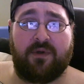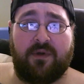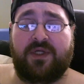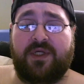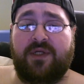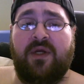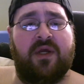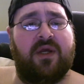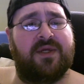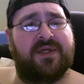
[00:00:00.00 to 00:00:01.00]
production.
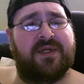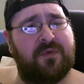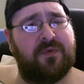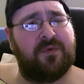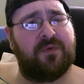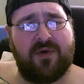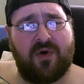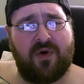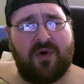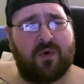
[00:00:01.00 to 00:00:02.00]
So,
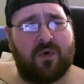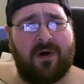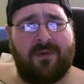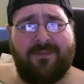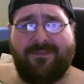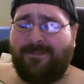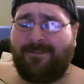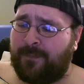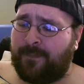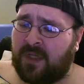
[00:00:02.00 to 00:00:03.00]
overall,
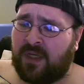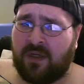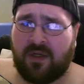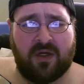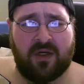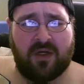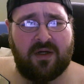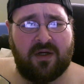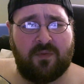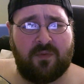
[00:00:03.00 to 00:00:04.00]

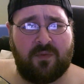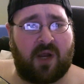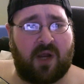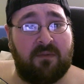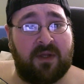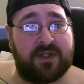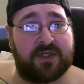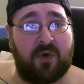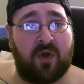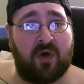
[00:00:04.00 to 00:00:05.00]
would I recommend
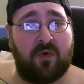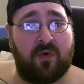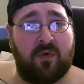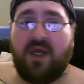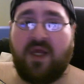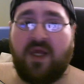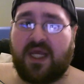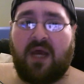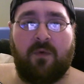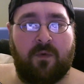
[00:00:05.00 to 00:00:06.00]
Smoko?
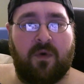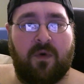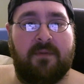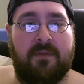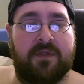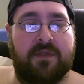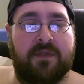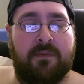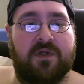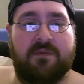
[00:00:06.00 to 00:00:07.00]
Yes, I would recommend
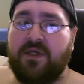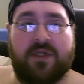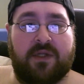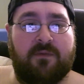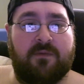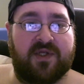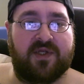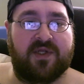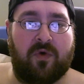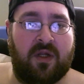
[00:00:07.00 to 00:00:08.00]
Smoko, especially for
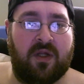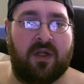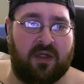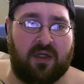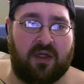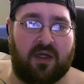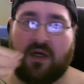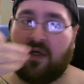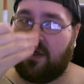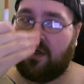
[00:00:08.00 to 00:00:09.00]
someone
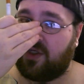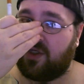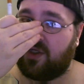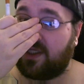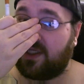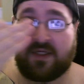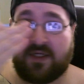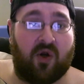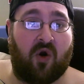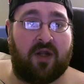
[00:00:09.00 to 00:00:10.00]
that's just getting
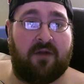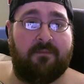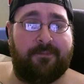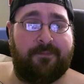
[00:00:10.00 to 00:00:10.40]
started,